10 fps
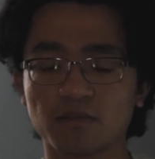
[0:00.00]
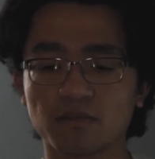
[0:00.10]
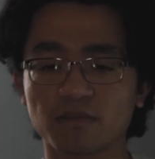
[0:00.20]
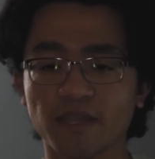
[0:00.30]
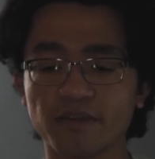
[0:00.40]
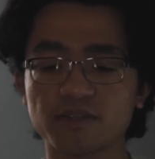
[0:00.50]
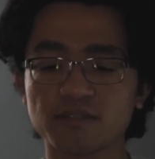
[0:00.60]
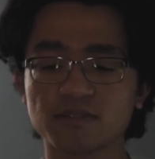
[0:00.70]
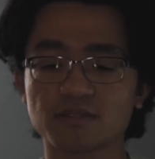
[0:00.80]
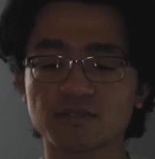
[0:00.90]
there
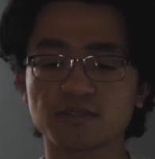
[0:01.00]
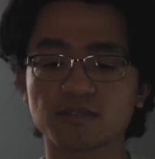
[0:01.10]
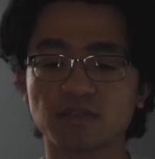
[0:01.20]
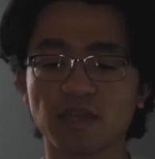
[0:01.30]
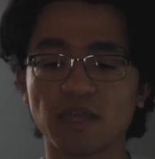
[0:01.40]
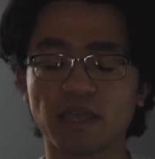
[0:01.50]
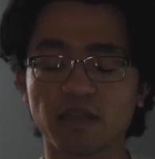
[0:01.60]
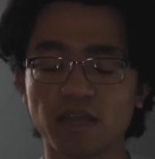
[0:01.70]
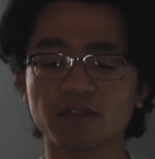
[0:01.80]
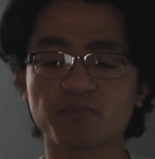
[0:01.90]
is,
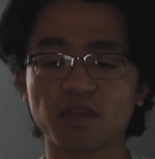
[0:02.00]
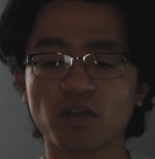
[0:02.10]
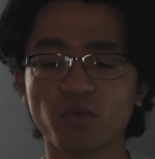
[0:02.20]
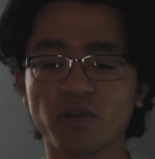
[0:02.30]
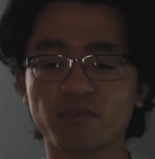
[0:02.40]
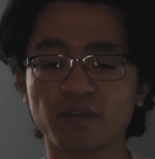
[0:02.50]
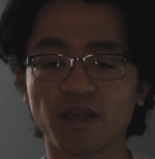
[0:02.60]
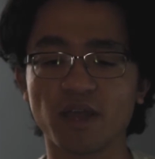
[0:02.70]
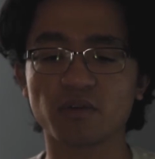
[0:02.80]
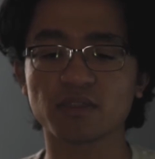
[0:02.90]
and being aware of it
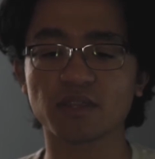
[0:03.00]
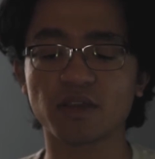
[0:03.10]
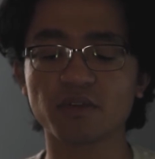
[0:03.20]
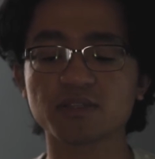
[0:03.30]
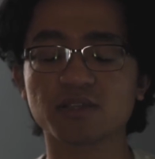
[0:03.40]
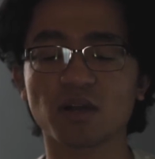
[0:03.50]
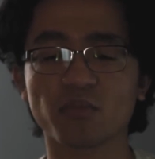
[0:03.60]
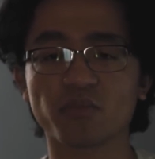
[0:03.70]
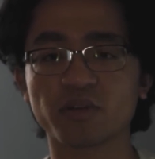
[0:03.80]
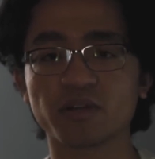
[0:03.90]
now, there is
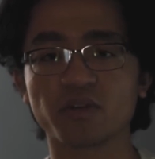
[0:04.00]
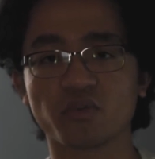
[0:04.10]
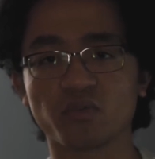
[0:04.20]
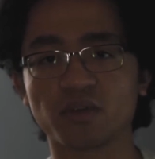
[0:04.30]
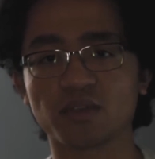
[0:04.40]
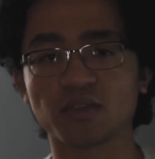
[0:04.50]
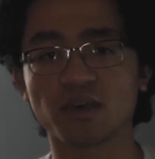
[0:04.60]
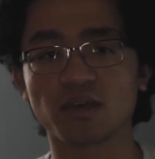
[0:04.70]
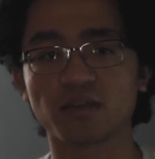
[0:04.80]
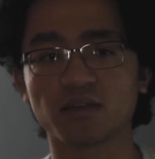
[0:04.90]
comfort in knowing
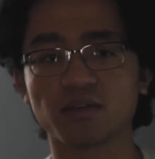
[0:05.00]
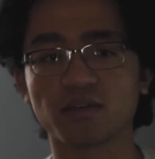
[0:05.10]
that